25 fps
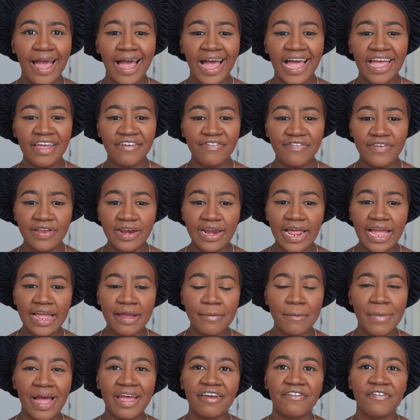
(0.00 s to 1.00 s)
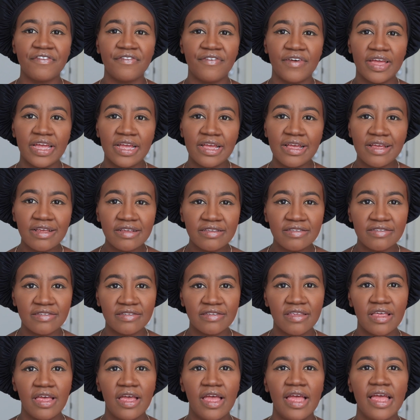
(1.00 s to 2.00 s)
I feel like my
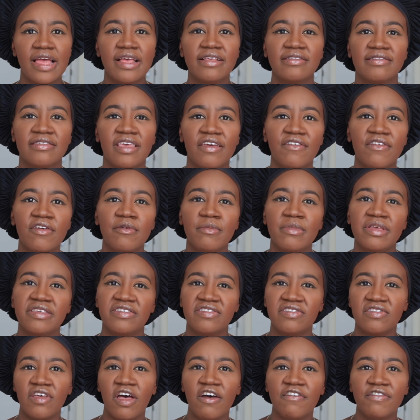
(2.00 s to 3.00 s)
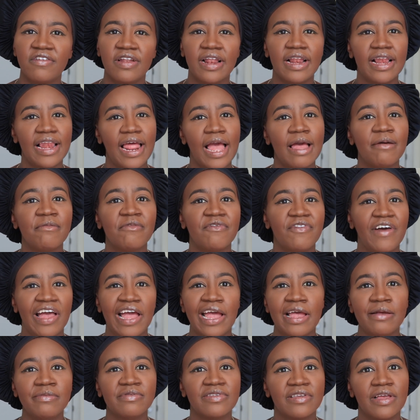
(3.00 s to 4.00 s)
face is giving me soft glam
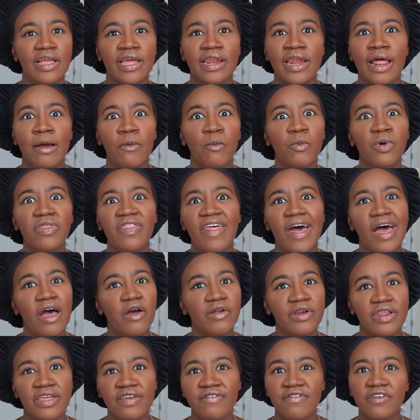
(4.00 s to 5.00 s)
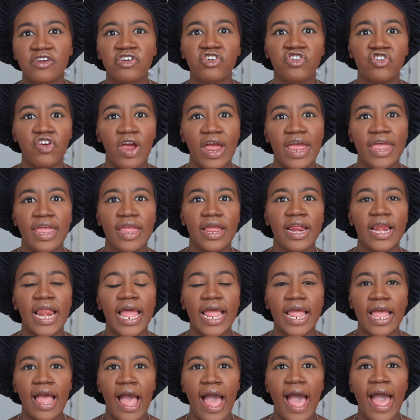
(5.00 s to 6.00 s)
vibes, and without even trying.
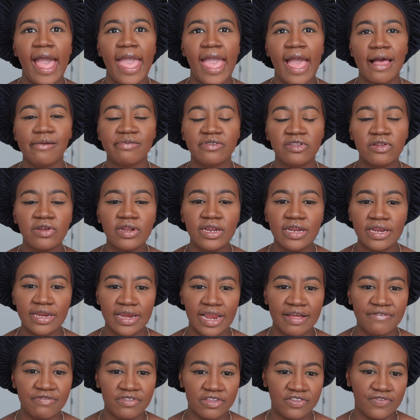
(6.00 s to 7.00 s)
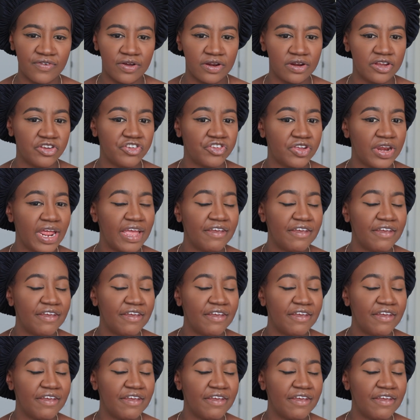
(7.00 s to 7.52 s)
Like, I absolutely love this foundation.